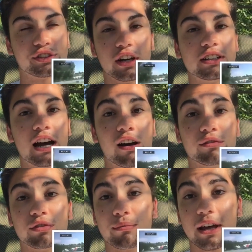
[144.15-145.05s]
shut
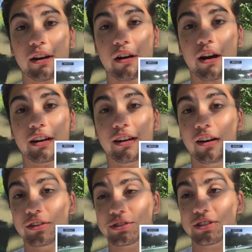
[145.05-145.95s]
down from there on
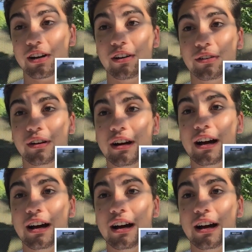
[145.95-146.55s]
also.